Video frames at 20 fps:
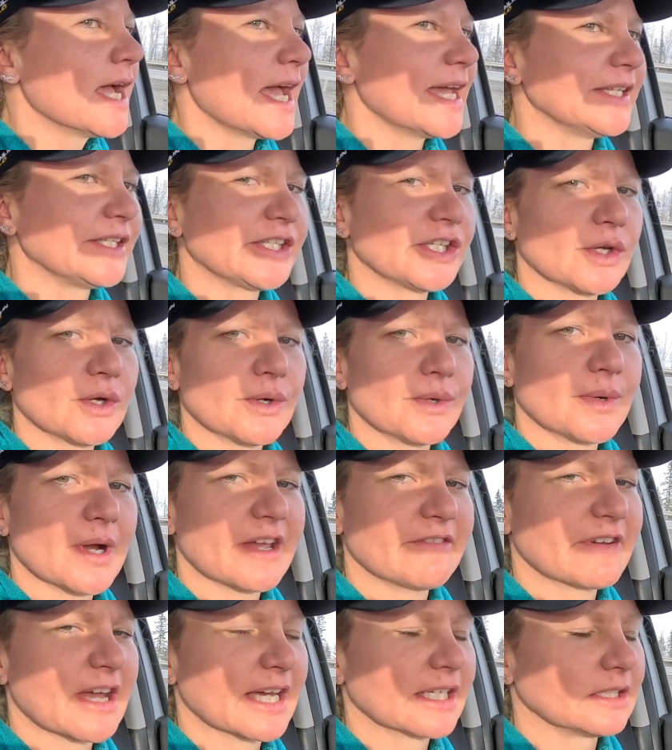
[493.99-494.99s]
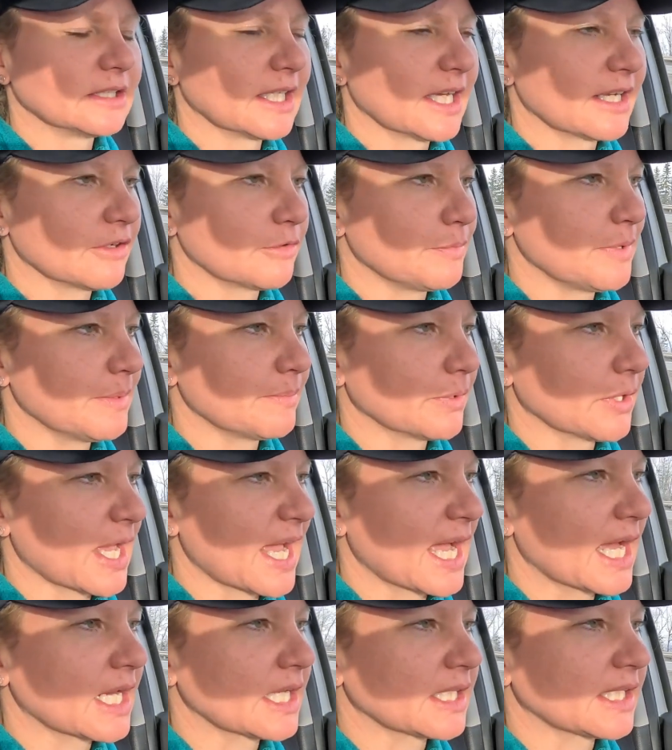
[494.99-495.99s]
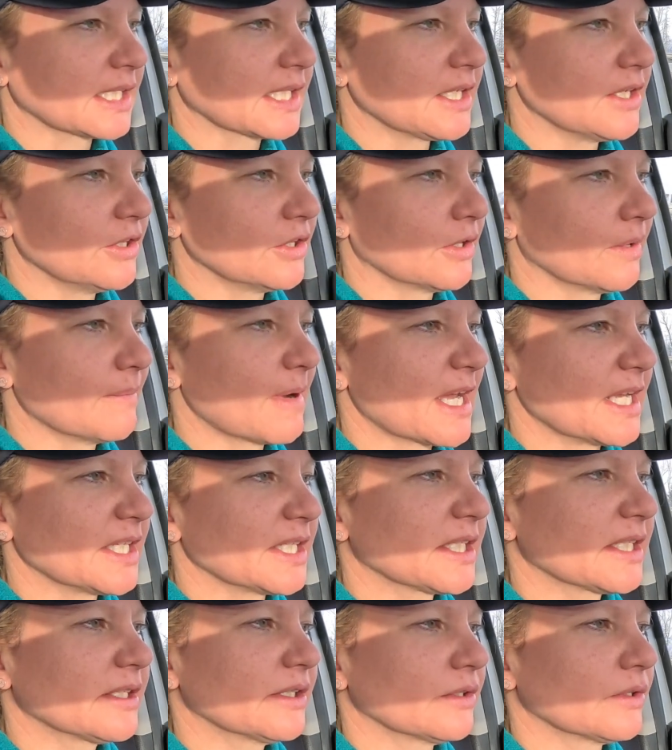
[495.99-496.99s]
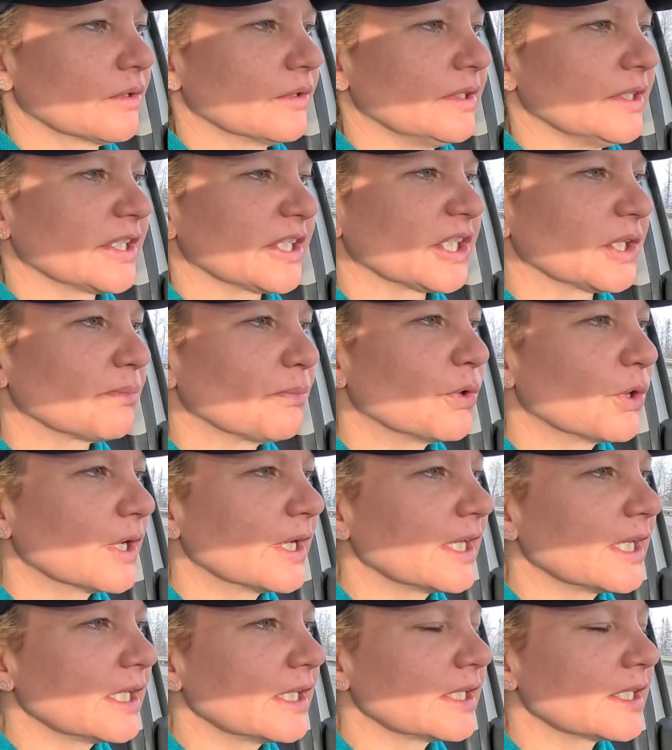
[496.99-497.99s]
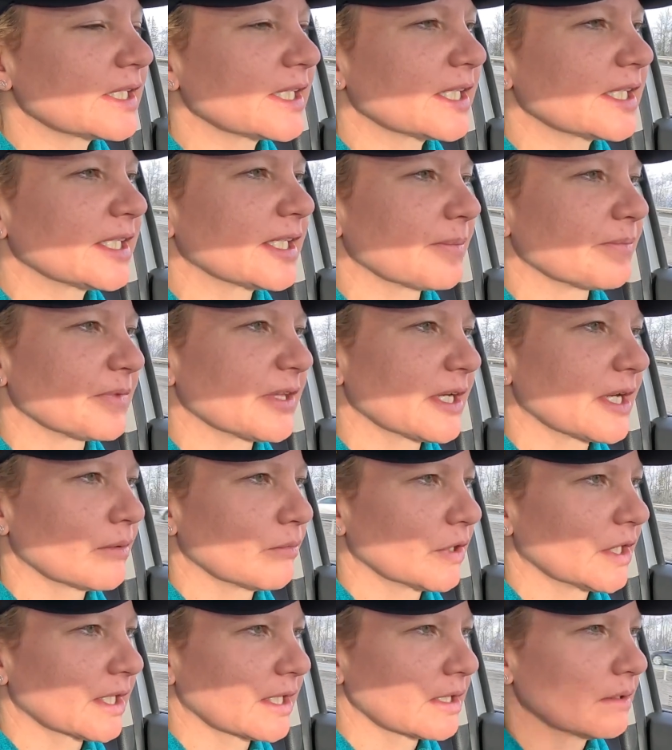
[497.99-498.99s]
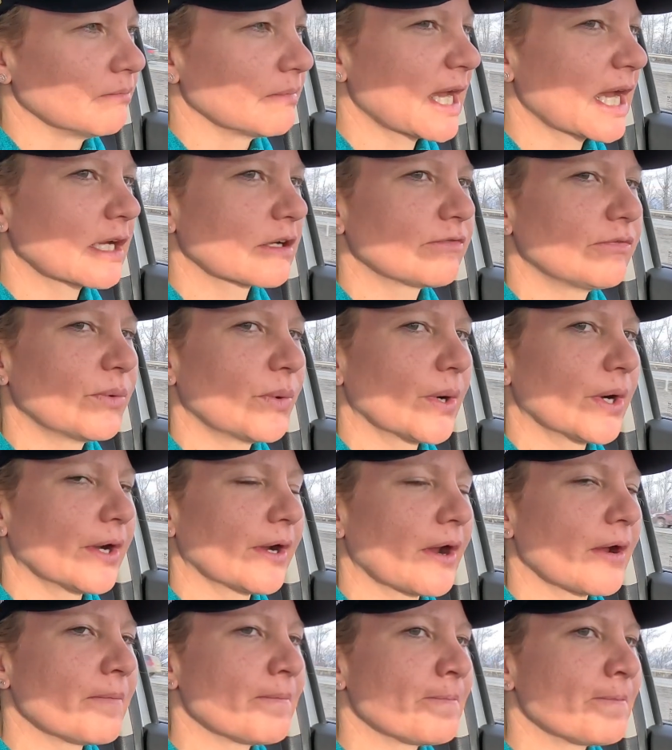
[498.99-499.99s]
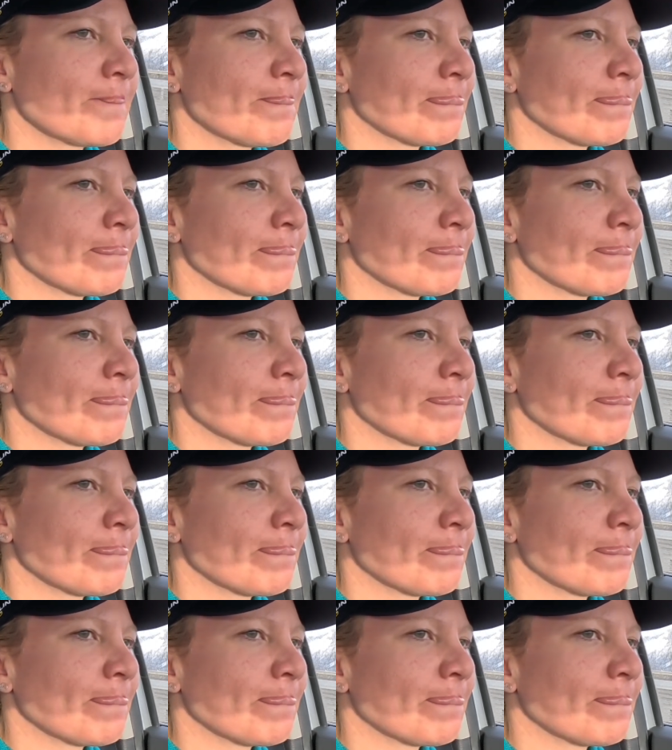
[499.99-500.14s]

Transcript: And so I've had a lot of people ask, you know, am I still going to support it? Is this something I want to come back for?